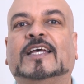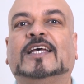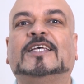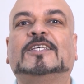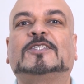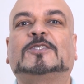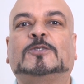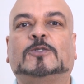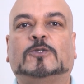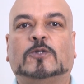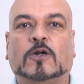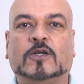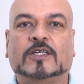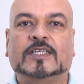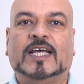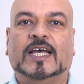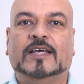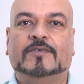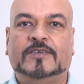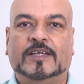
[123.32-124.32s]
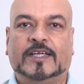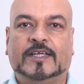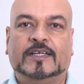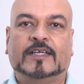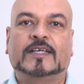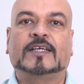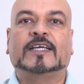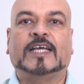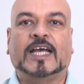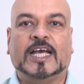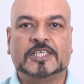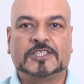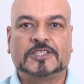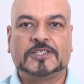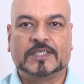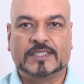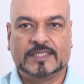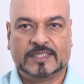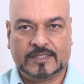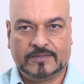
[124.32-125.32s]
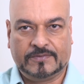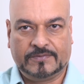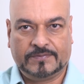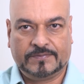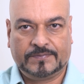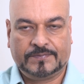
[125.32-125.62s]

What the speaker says: is not having cash reserve.